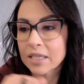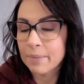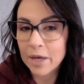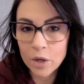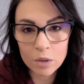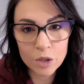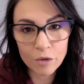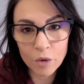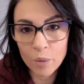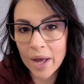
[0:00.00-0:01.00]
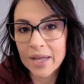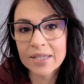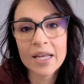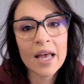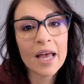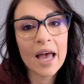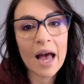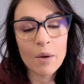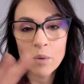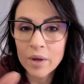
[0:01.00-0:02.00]
It's my go-to for runs.
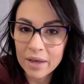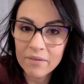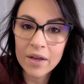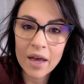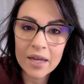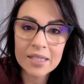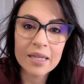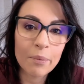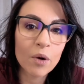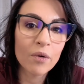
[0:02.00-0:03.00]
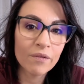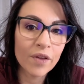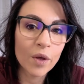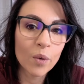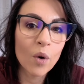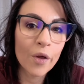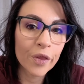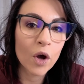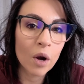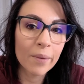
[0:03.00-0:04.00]
I will give it a separate review on
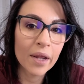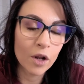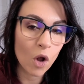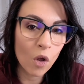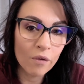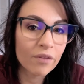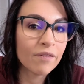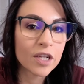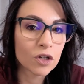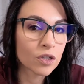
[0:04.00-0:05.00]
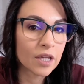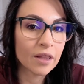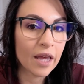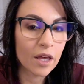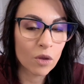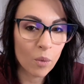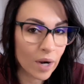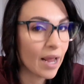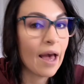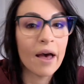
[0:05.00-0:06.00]
the Garmin and all of the features and like the one
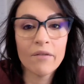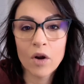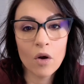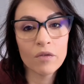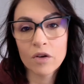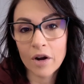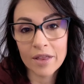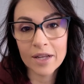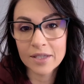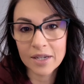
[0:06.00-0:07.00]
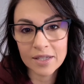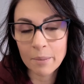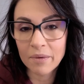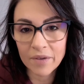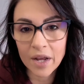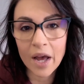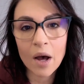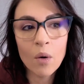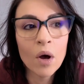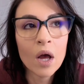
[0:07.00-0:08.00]
I have and all of the great things in a separate
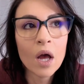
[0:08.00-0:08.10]
video.